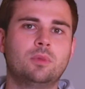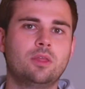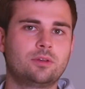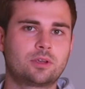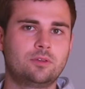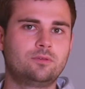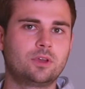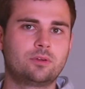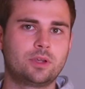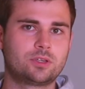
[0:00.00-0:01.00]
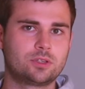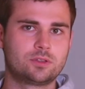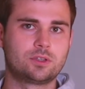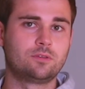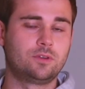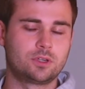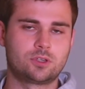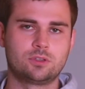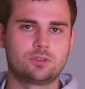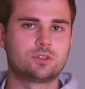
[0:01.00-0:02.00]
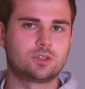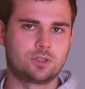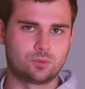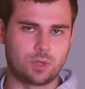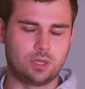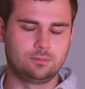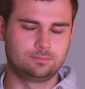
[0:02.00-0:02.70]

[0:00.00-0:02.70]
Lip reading: other configurations and functions just as well.